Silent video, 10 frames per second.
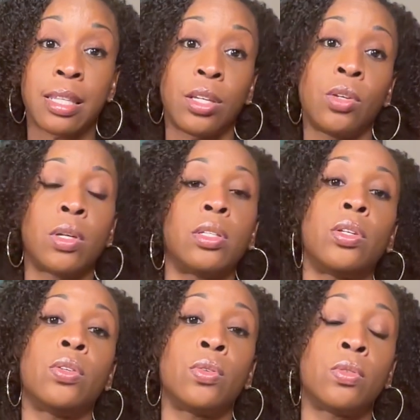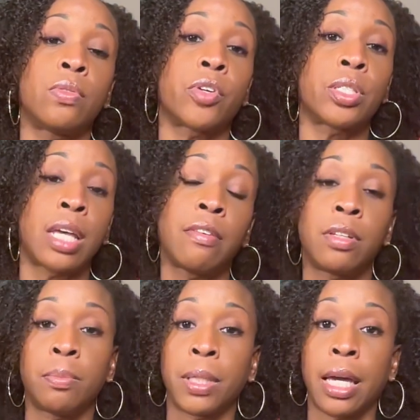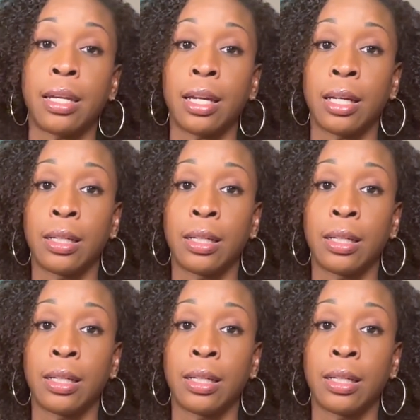that you can use for safety planning.